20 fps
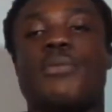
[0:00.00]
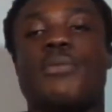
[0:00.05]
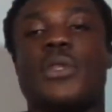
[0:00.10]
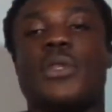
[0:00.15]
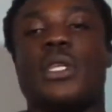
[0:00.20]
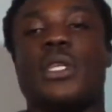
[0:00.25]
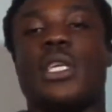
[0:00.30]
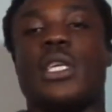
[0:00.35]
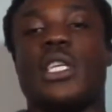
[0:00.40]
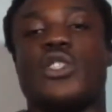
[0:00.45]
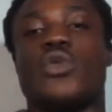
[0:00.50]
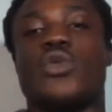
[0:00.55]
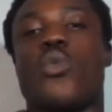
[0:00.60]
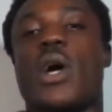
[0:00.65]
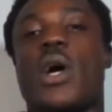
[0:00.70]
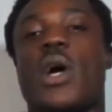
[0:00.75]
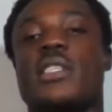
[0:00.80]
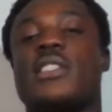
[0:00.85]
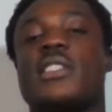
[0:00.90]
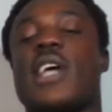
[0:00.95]
is one
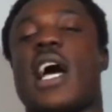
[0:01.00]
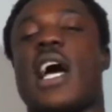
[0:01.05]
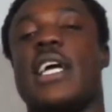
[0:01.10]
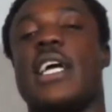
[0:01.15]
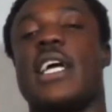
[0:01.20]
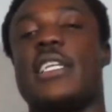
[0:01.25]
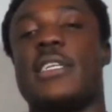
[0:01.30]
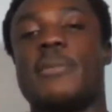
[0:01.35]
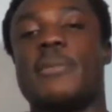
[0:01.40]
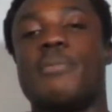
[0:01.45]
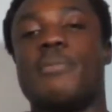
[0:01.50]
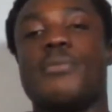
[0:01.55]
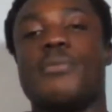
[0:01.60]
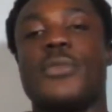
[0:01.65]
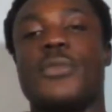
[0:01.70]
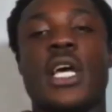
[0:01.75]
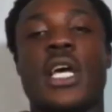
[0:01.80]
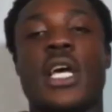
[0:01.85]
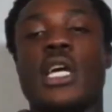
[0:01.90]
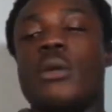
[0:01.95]
side,
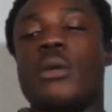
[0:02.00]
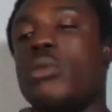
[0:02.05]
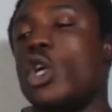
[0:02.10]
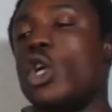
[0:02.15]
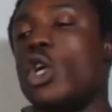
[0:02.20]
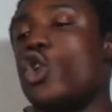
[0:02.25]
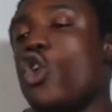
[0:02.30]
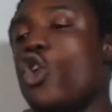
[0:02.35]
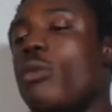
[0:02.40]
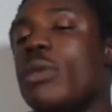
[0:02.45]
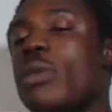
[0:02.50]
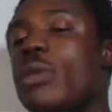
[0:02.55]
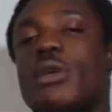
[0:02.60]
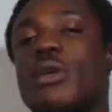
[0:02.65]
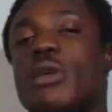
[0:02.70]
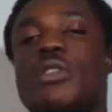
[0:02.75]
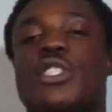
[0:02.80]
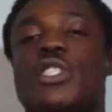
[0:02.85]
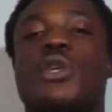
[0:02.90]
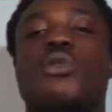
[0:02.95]
but normally
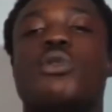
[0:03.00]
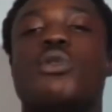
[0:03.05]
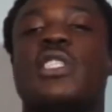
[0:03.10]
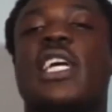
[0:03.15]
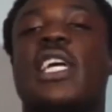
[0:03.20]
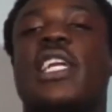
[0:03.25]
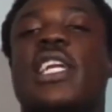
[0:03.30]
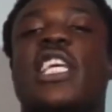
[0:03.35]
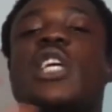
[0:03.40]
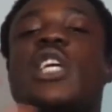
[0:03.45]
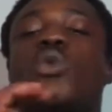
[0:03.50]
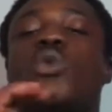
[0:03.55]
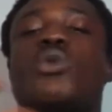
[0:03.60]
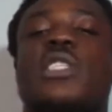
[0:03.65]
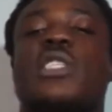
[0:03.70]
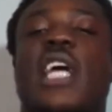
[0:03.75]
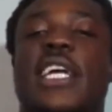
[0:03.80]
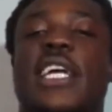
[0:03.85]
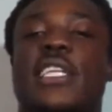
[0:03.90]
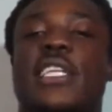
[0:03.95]
you'll see an equal
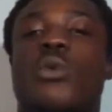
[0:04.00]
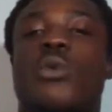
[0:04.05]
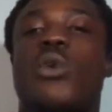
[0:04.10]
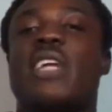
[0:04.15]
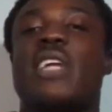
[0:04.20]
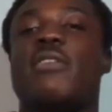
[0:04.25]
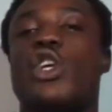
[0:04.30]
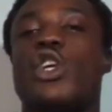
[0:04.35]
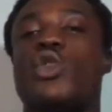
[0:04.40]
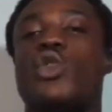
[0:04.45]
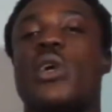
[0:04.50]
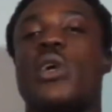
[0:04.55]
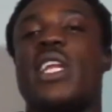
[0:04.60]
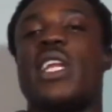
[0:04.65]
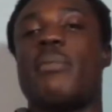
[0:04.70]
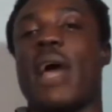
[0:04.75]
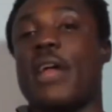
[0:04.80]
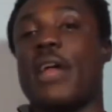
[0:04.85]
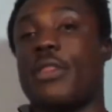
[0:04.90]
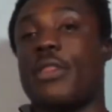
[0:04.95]
sign. Whenever you do any
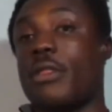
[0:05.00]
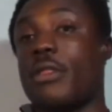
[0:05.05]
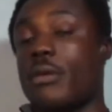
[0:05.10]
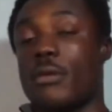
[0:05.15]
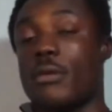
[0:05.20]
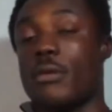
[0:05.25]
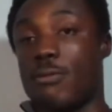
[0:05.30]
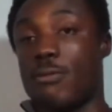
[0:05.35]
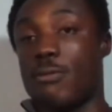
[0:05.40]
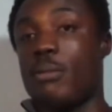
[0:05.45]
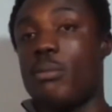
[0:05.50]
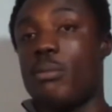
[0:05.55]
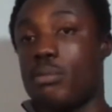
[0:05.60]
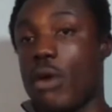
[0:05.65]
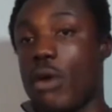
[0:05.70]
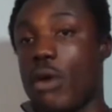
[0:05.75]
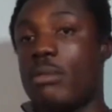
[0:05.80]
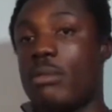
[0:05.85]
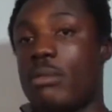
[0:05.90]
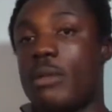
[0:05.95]
math
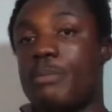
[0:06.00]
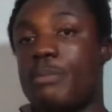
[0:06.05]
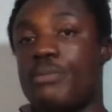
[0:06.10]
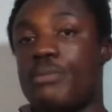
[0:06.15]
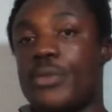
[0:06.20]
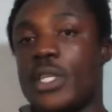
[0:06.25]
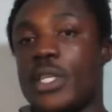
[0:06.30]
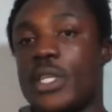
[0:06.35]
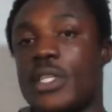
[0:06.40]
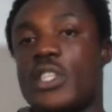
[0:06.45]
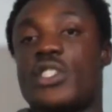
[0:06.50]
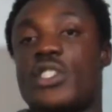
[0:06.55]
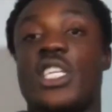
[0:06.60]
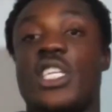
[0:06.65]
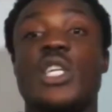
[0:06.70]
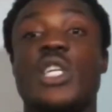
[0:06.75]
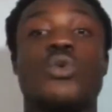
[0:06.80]
problem, it's an equal